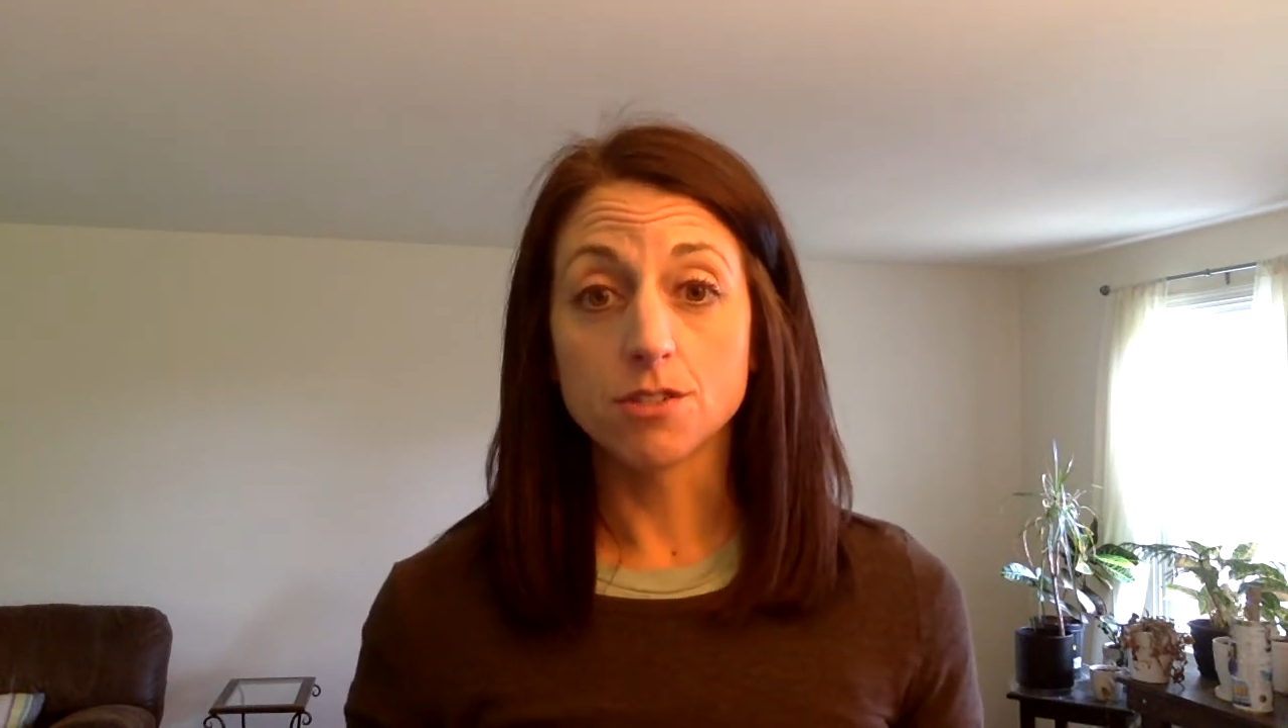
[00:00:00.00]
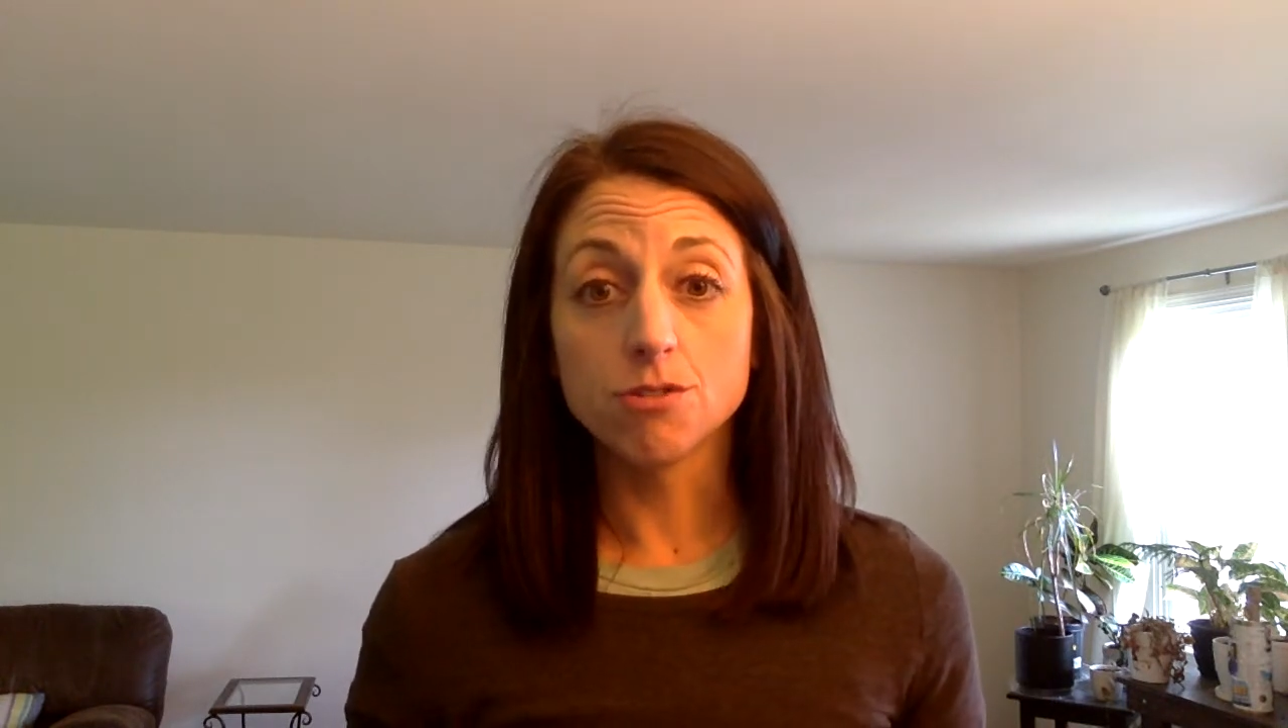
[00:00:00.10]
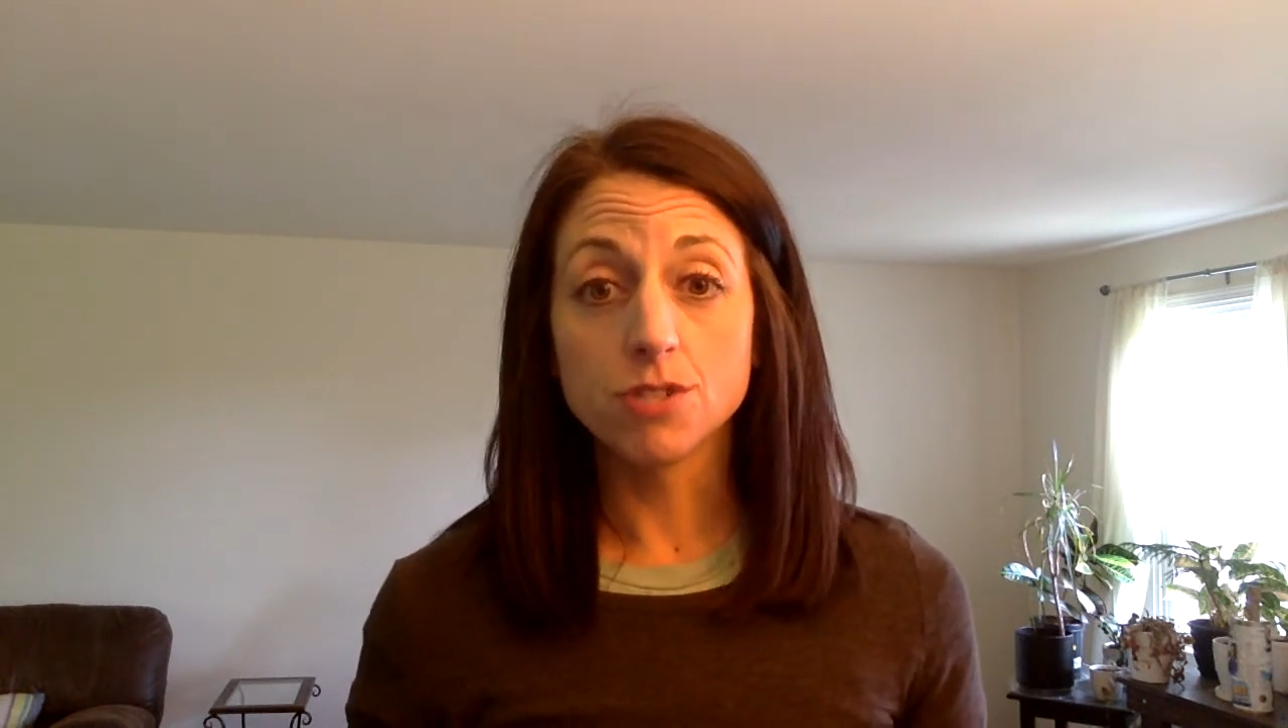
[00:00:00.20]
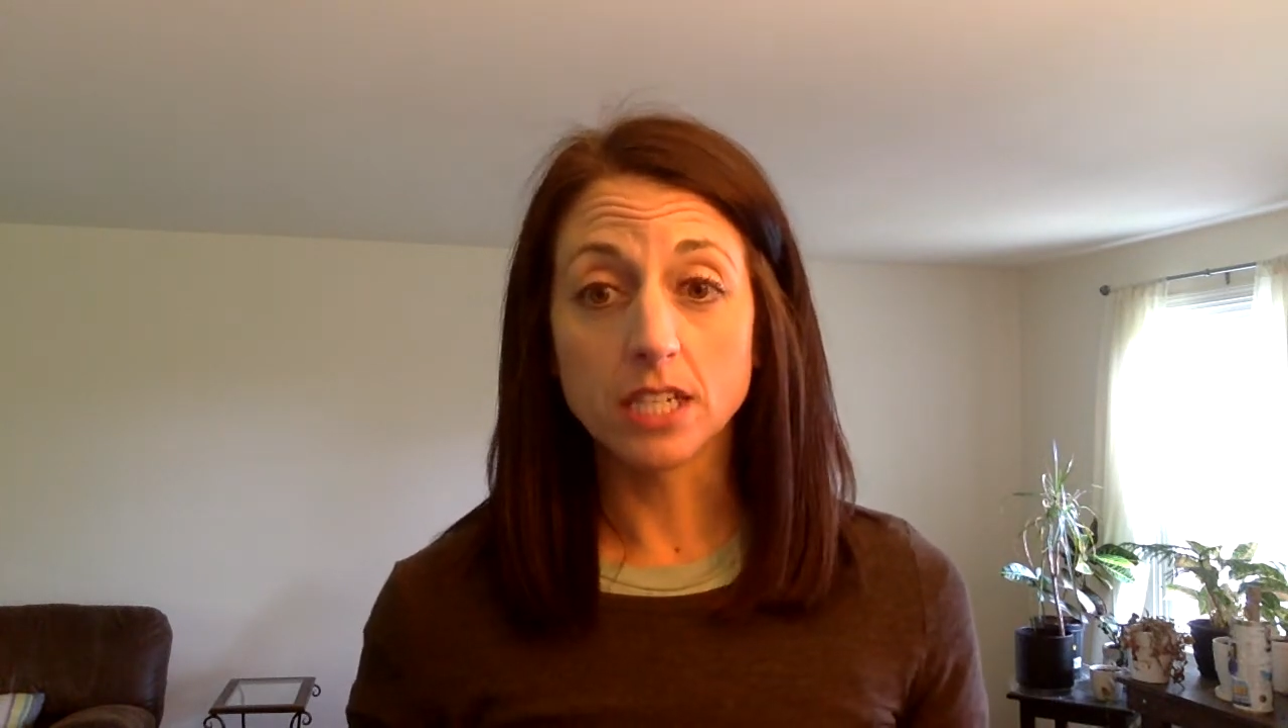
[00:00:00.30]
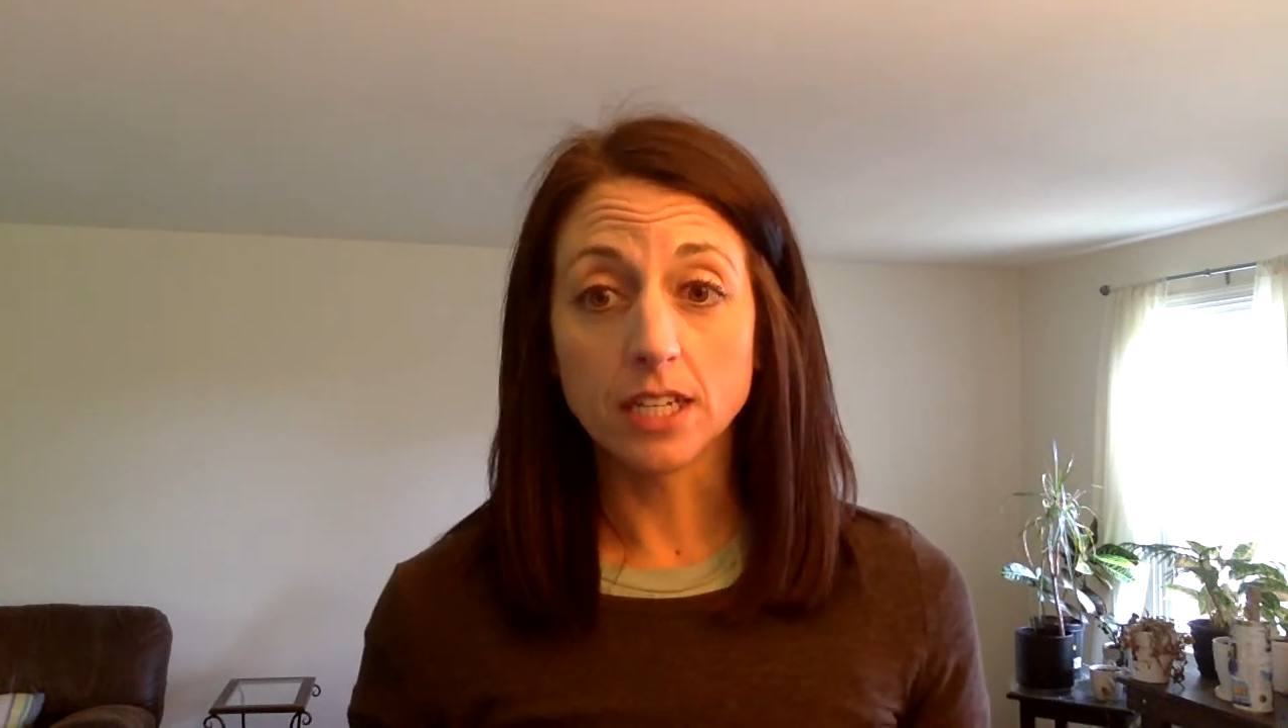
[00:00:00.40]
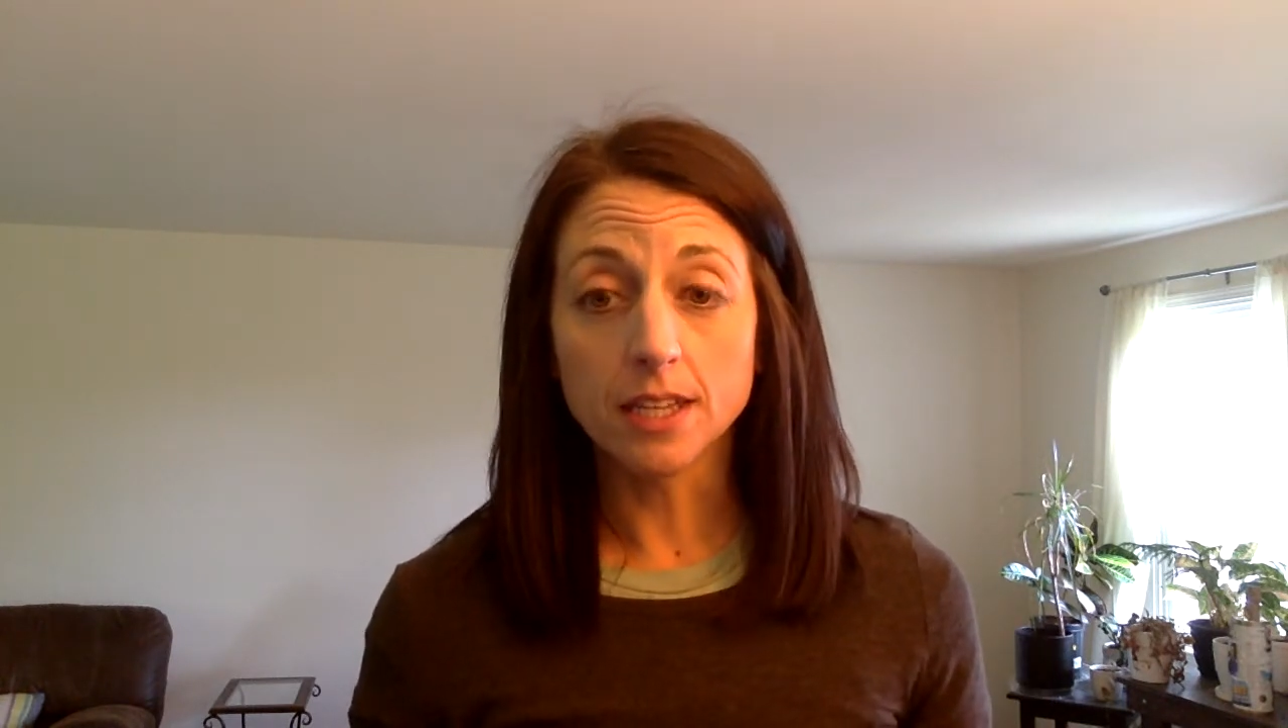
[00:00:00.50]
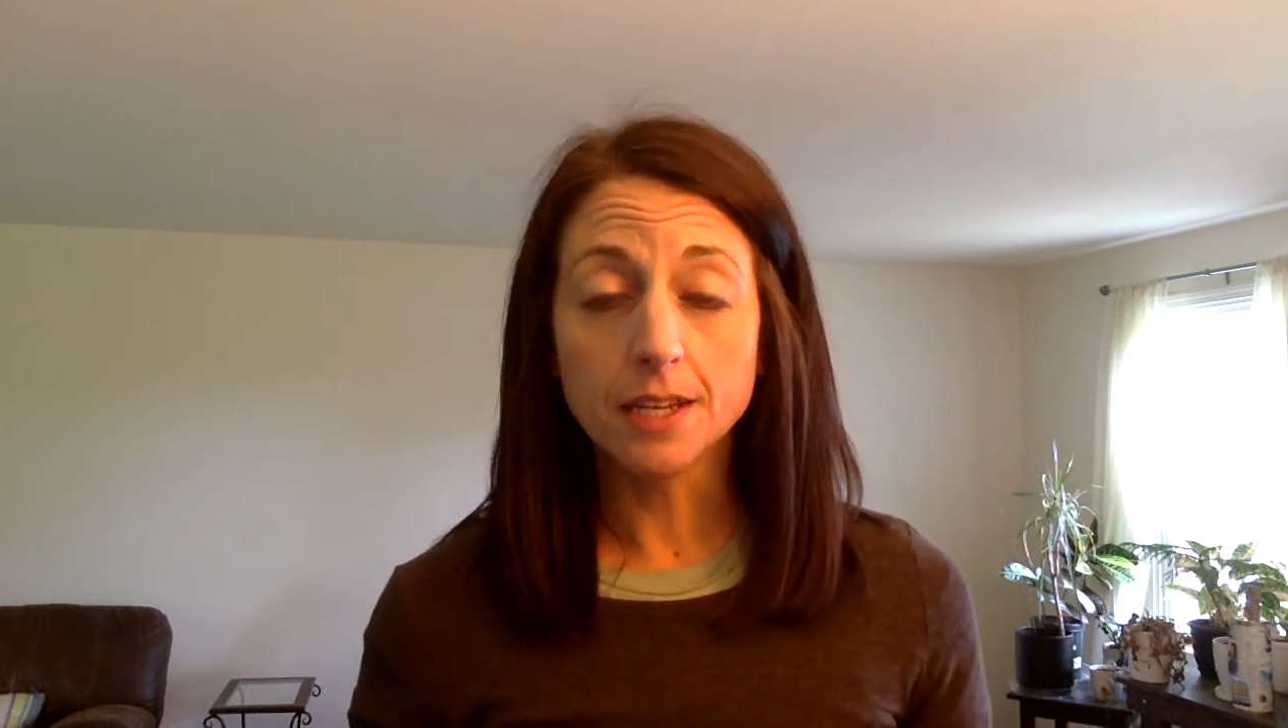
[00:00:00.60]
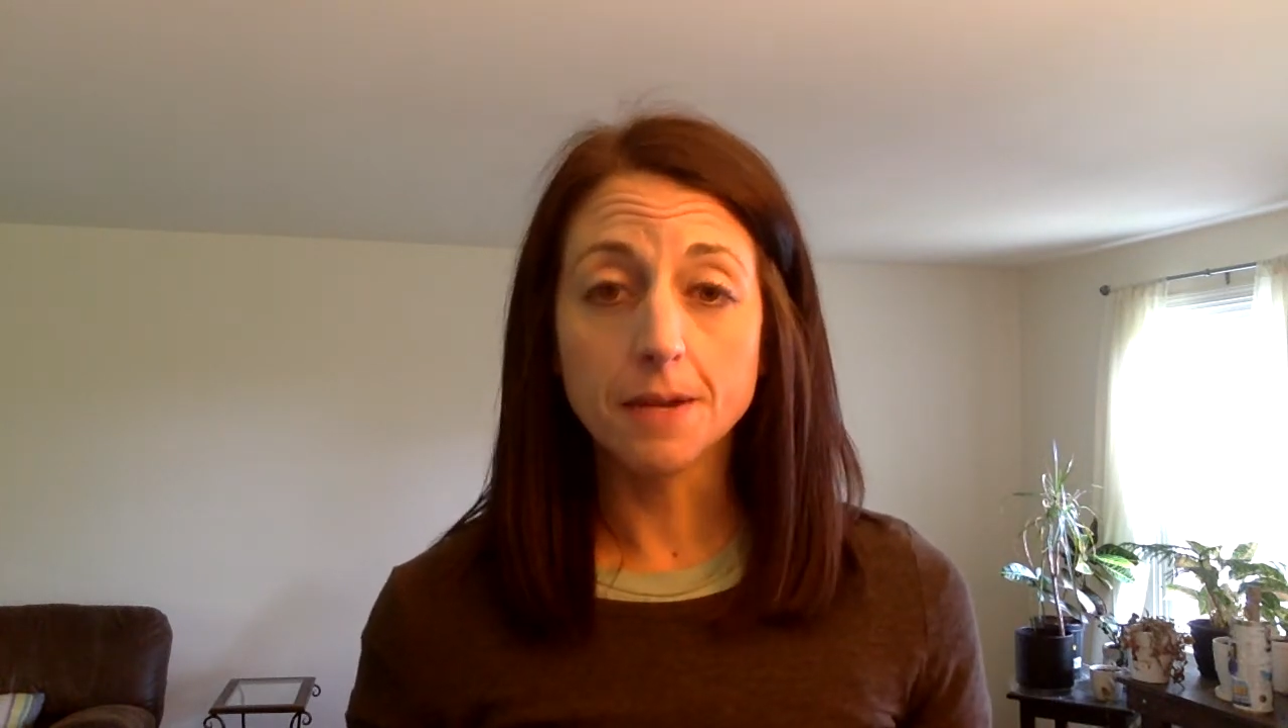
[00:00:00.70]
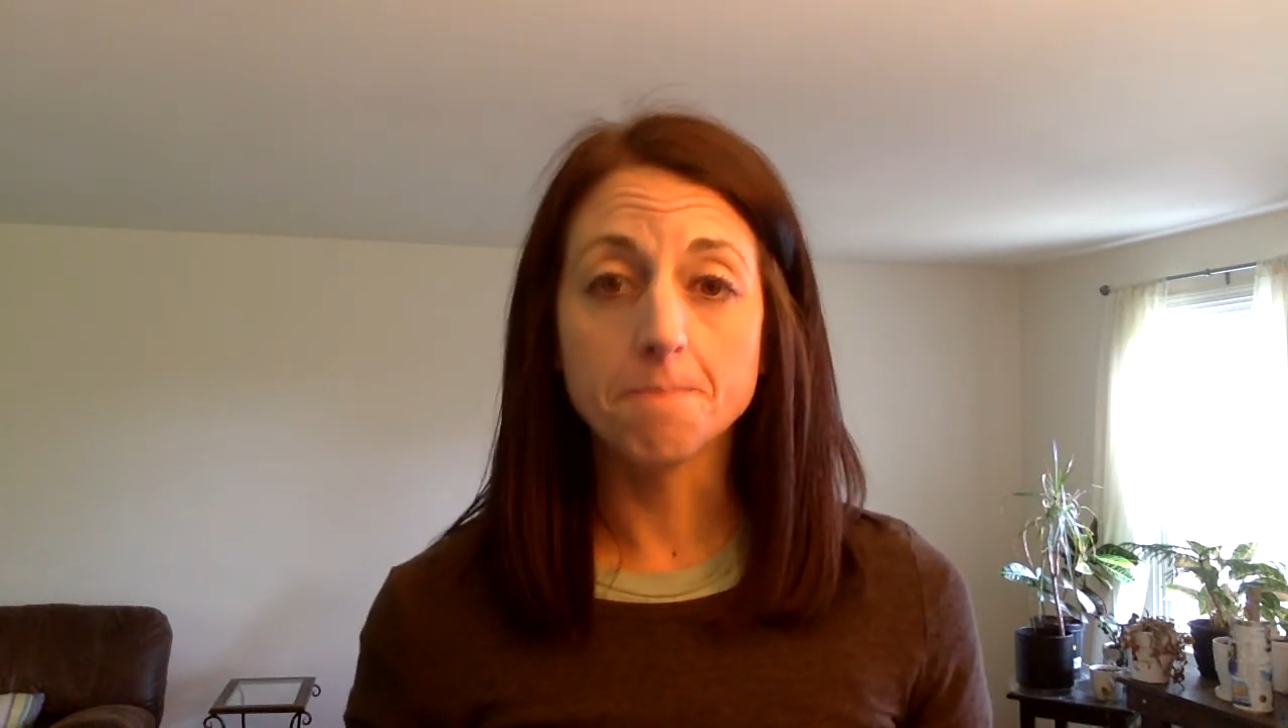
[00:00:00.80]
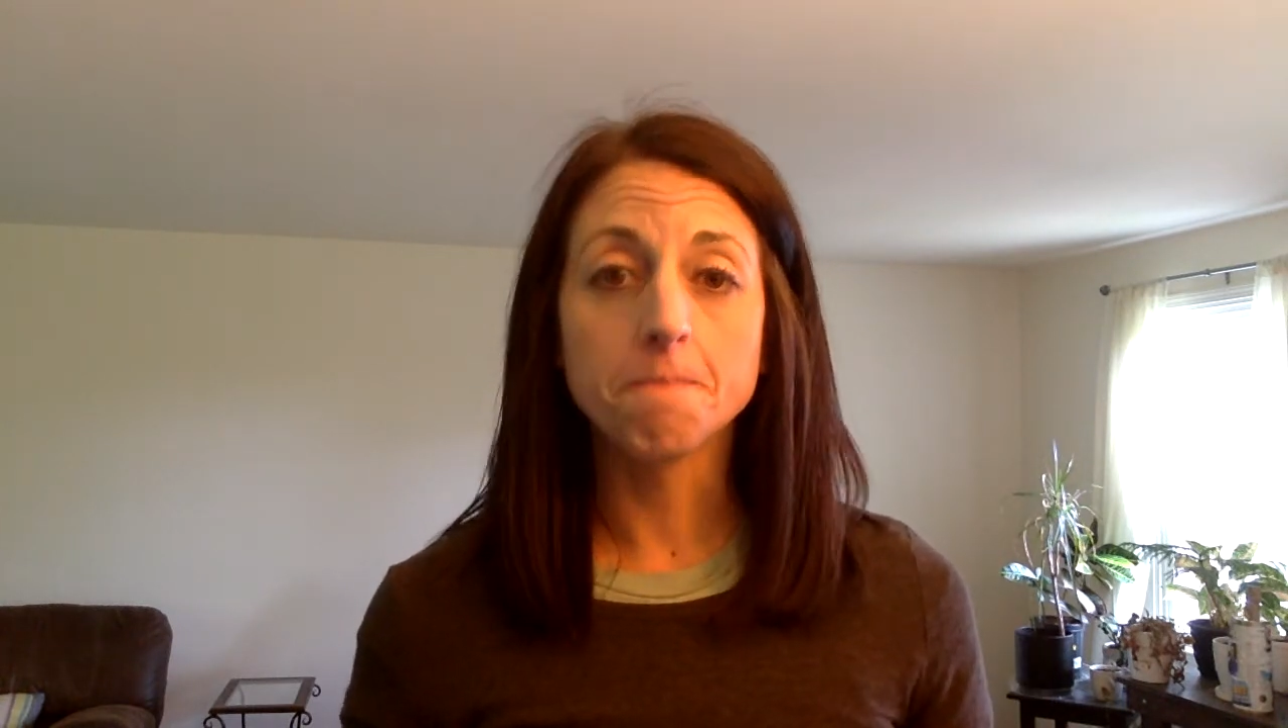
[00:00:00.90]
losing a
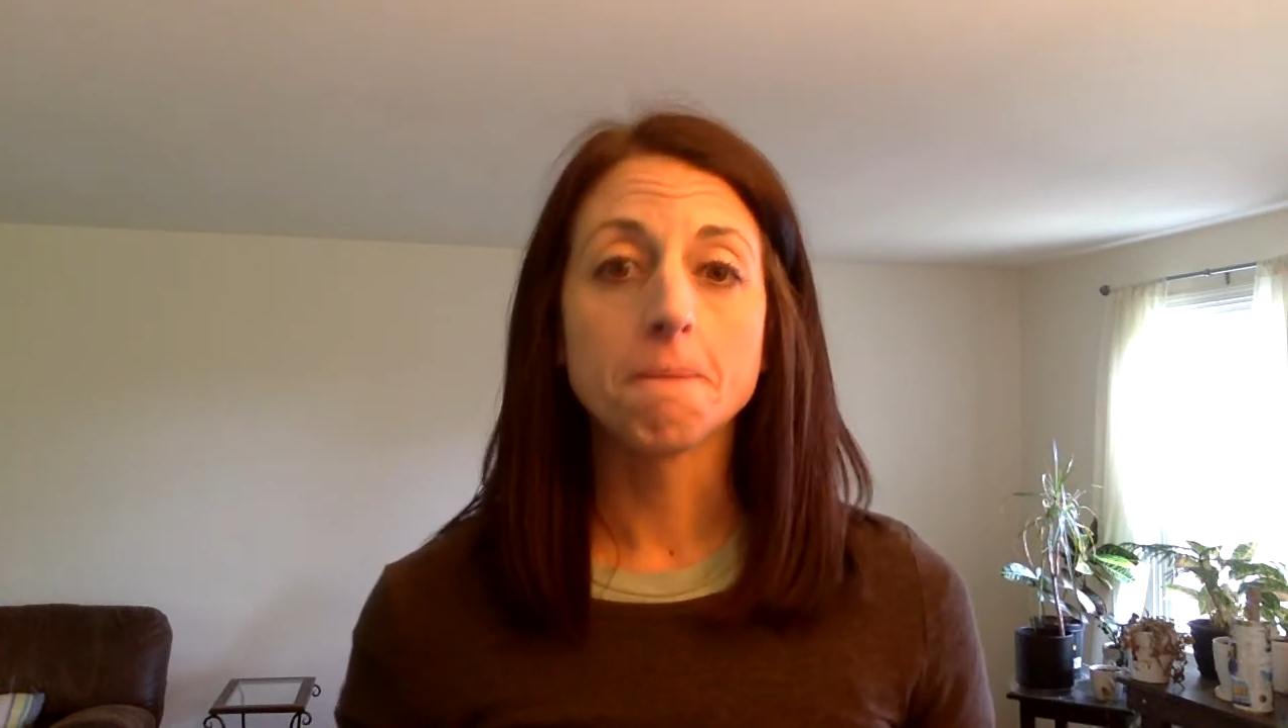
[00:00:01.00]
limb,